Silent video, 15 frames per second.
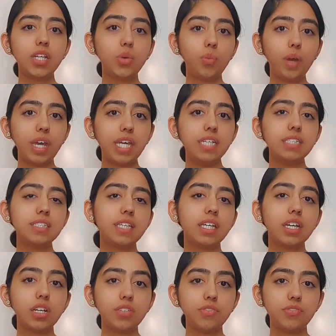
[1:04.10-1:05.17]
a way, they
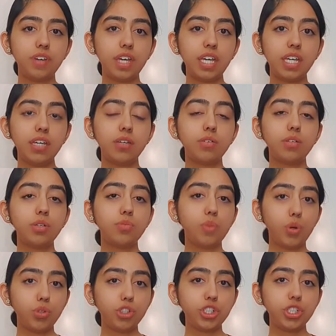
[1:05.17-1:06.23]
convey
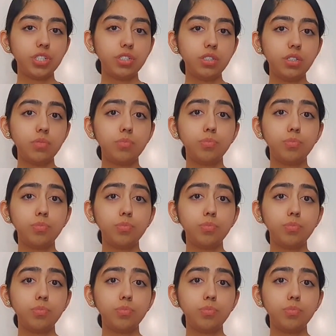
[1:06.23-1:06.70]
emotion,